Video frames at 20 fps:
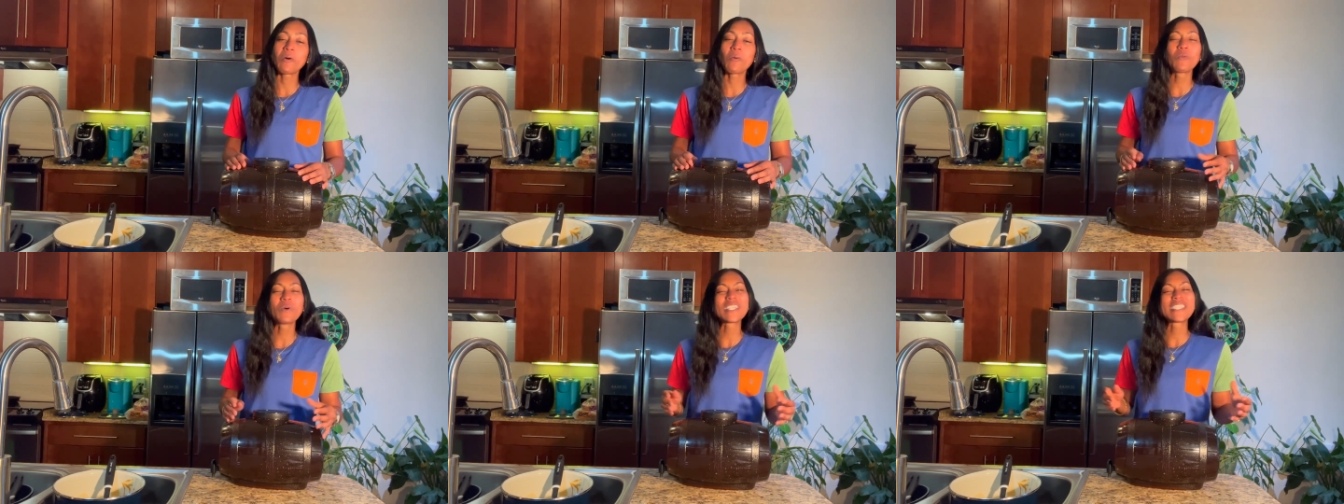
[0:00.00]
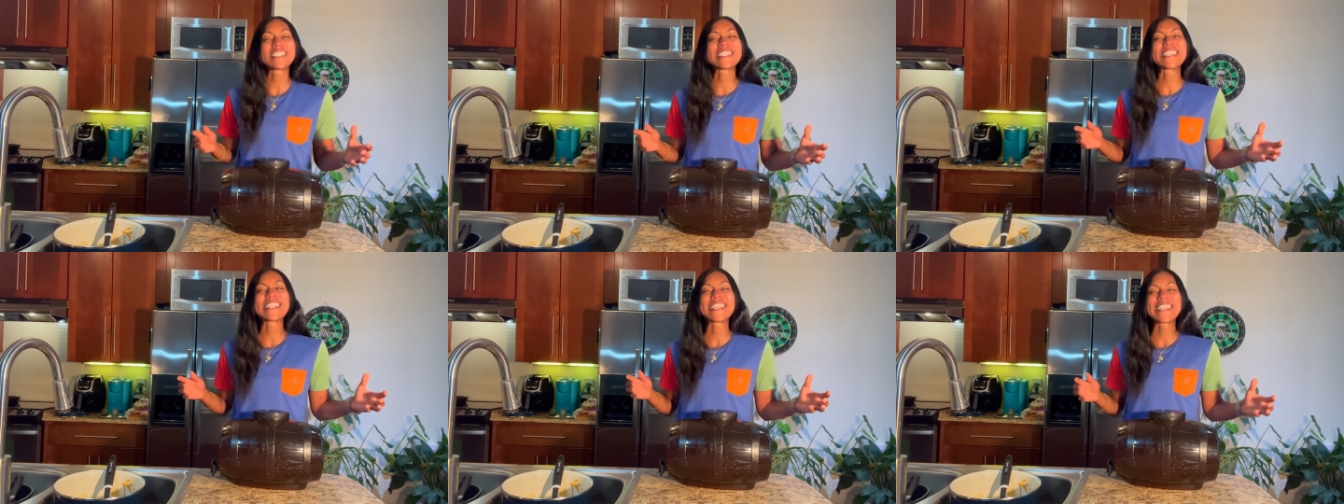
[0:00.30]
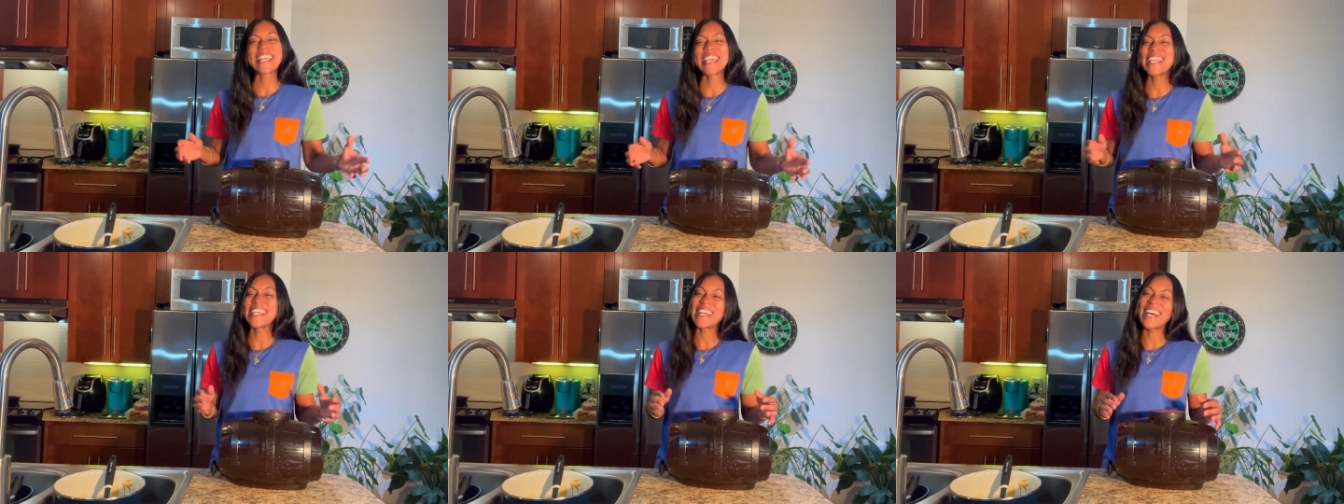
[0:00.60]
What'd you
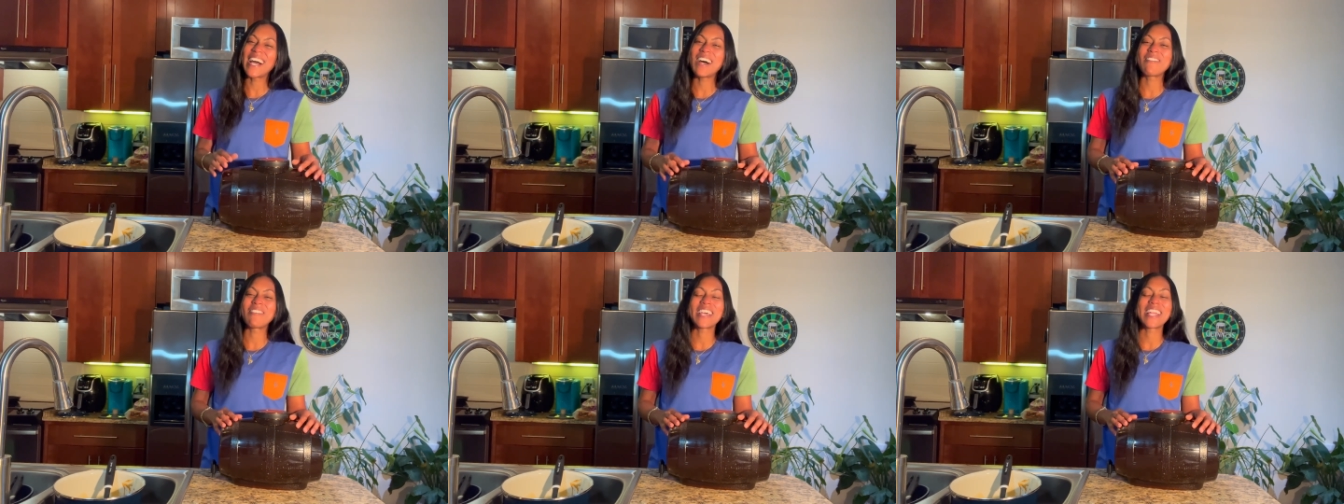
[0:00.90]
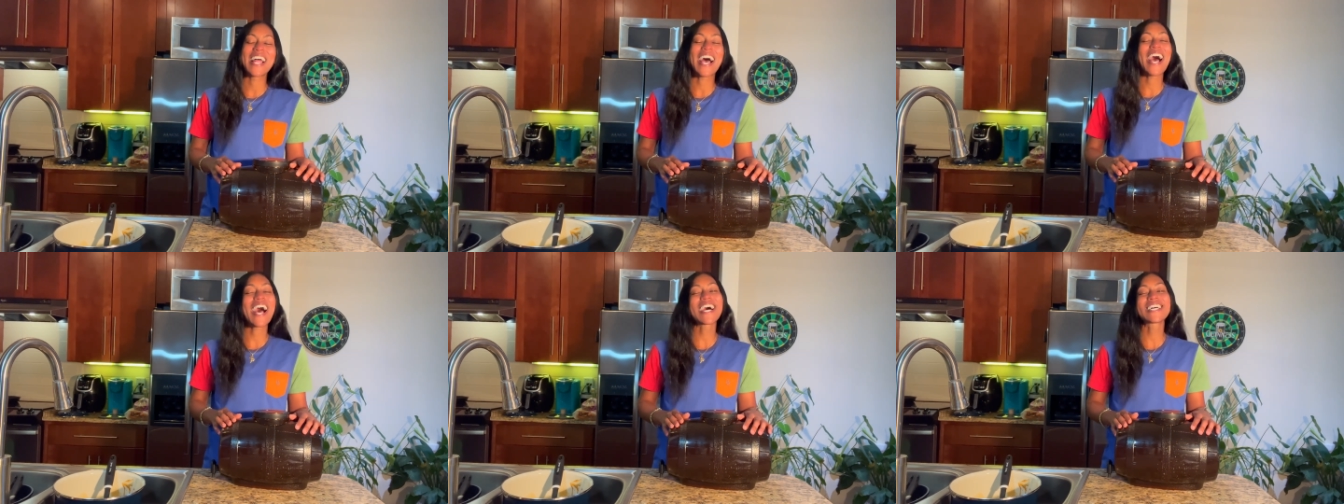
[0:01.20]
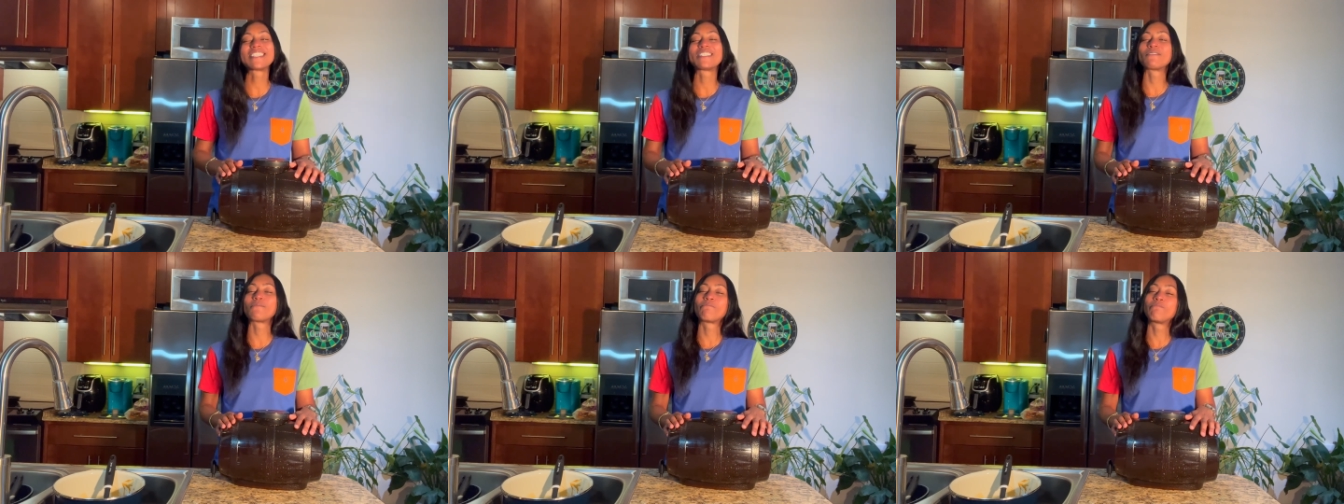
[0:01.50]
think of it?
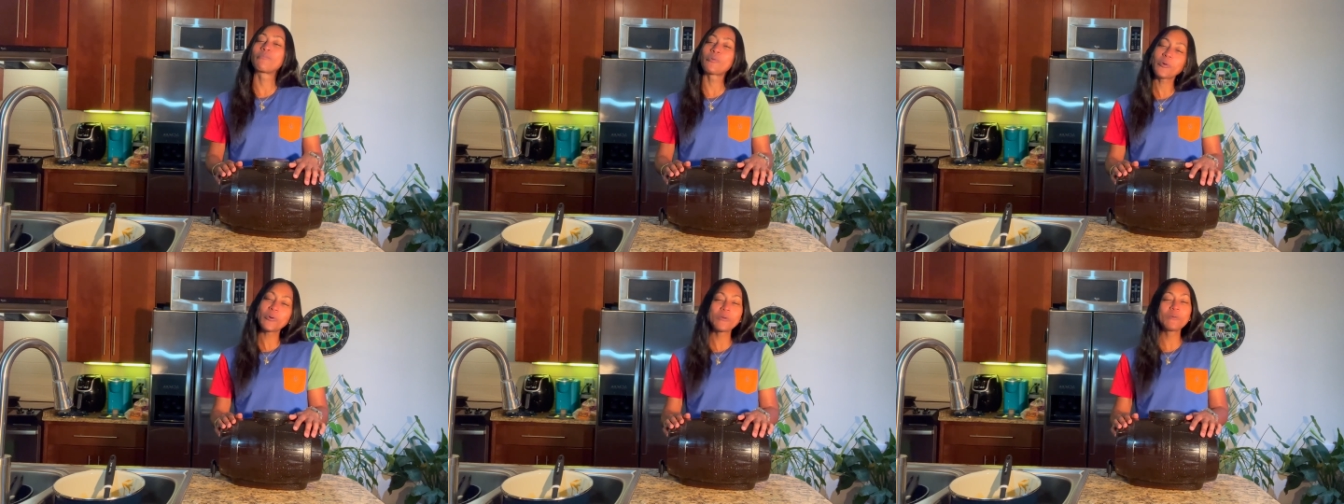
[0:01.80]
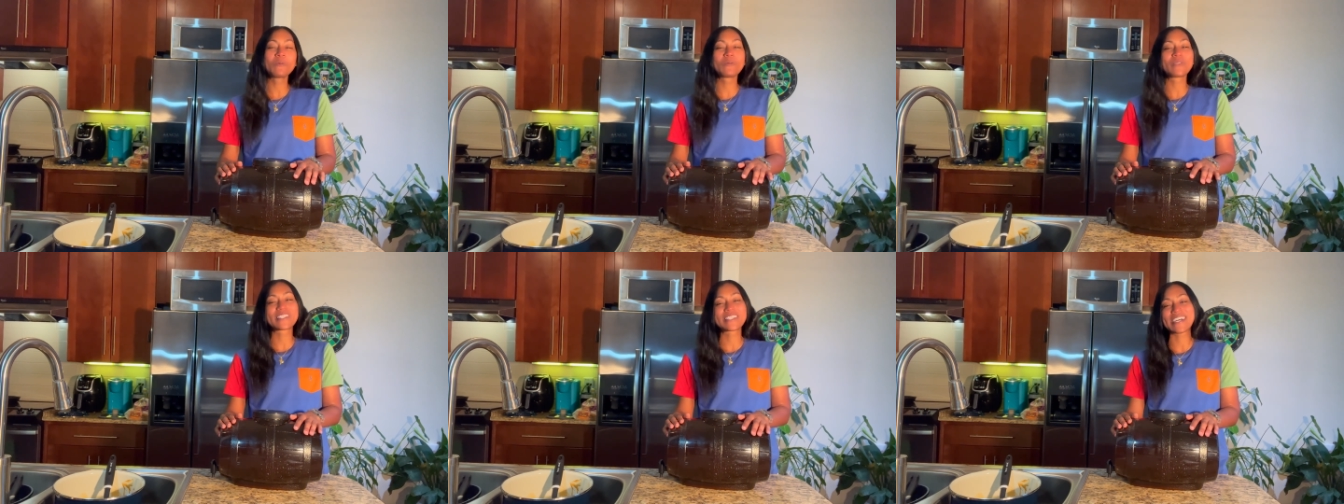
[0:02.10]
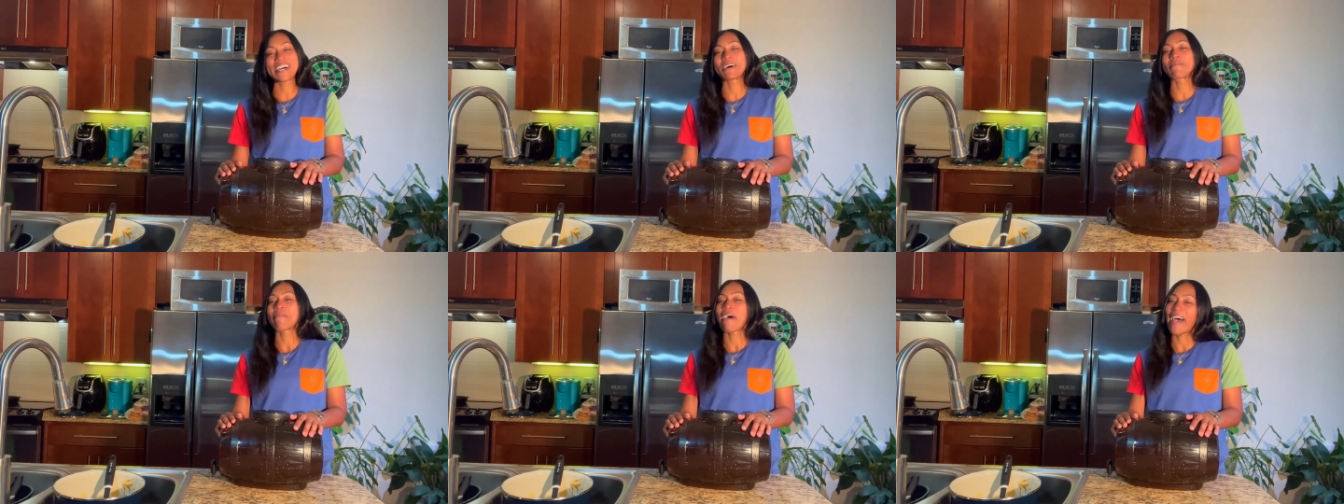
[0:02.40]
How'd your brews
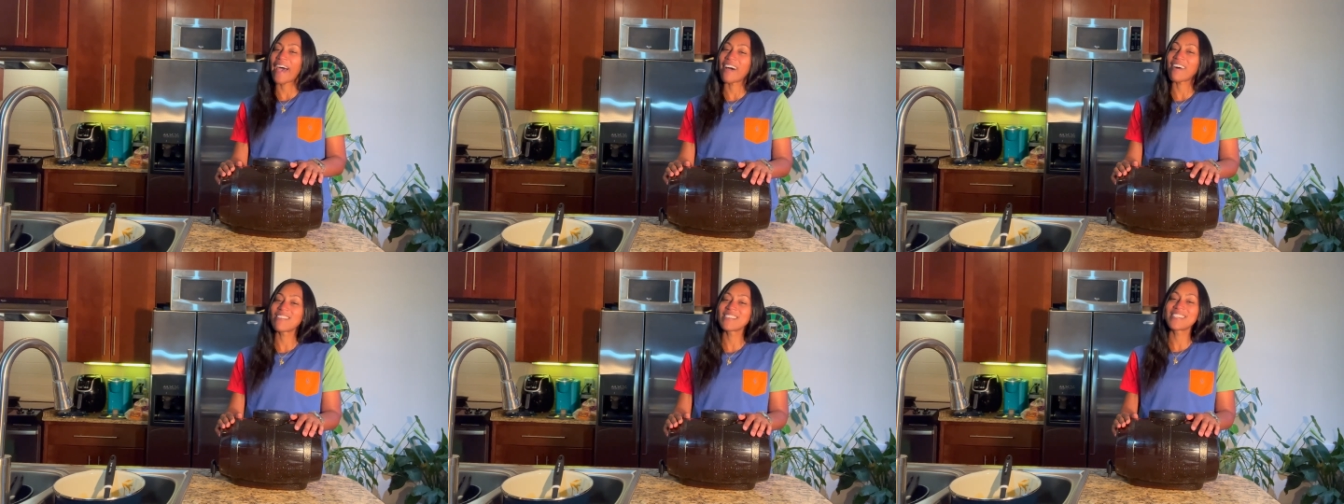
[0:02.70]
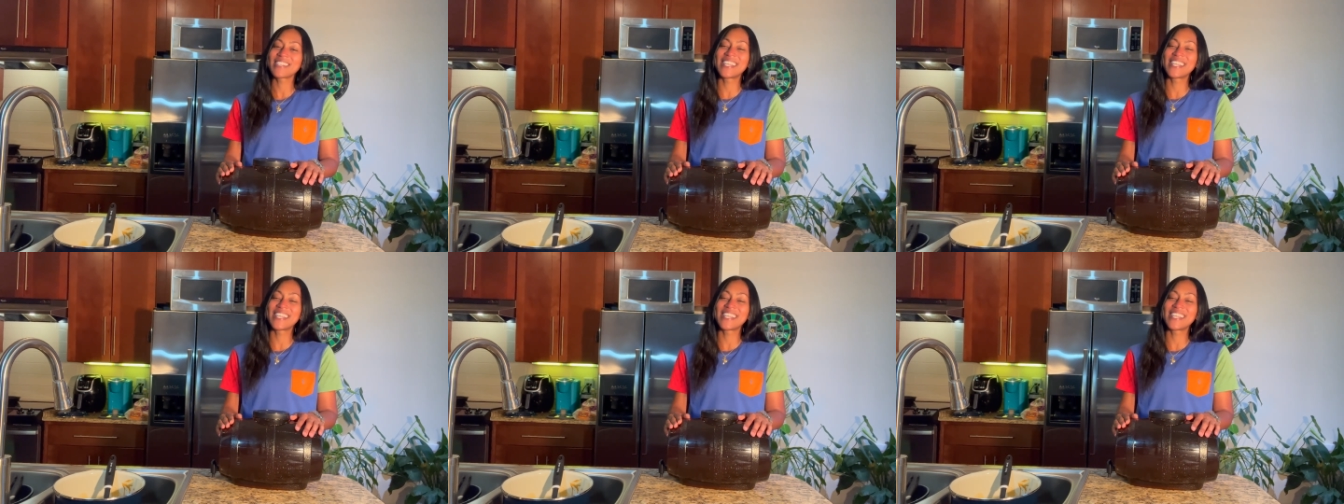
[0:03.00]
come out?